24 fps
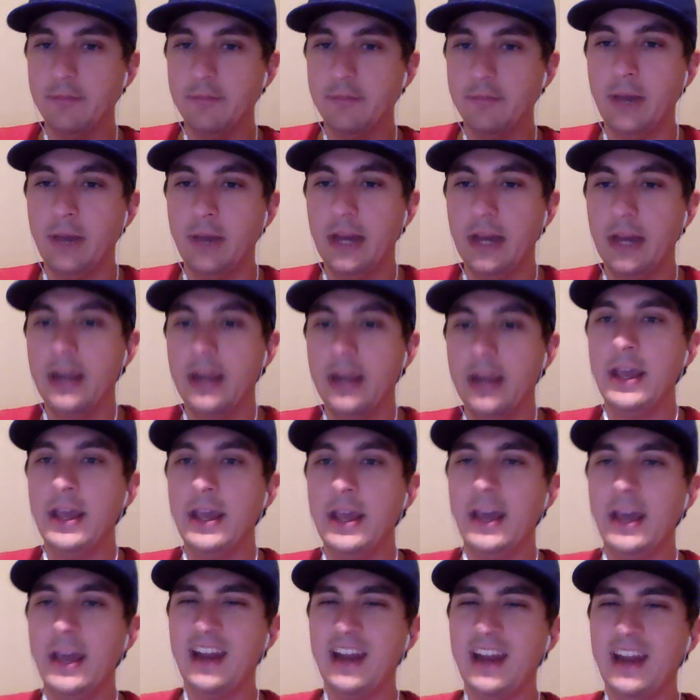But
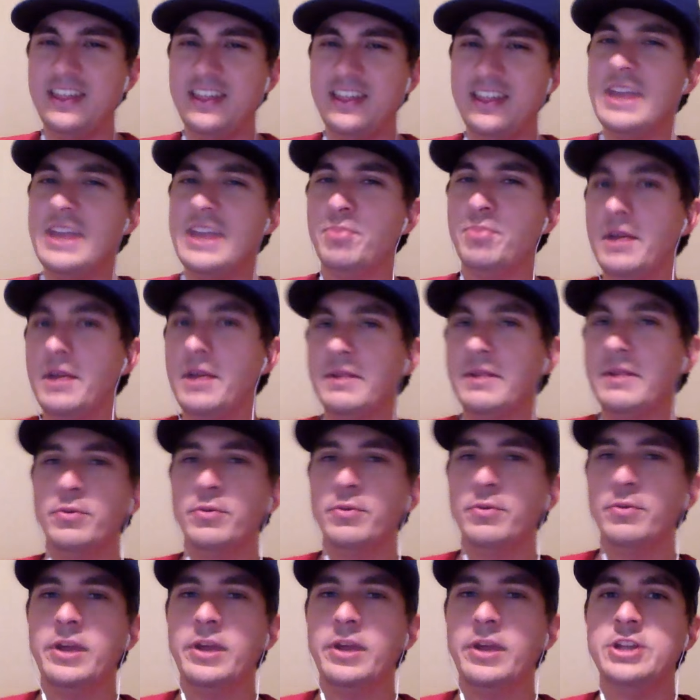I think he probably
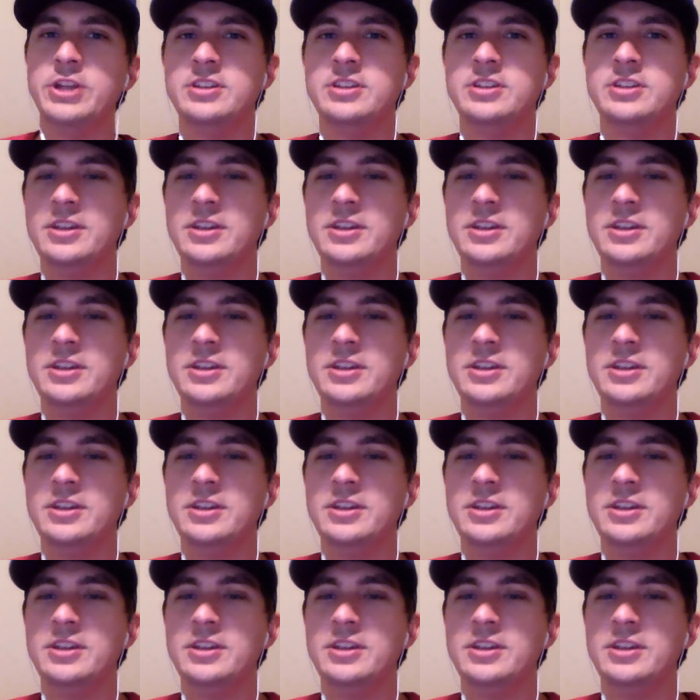reached,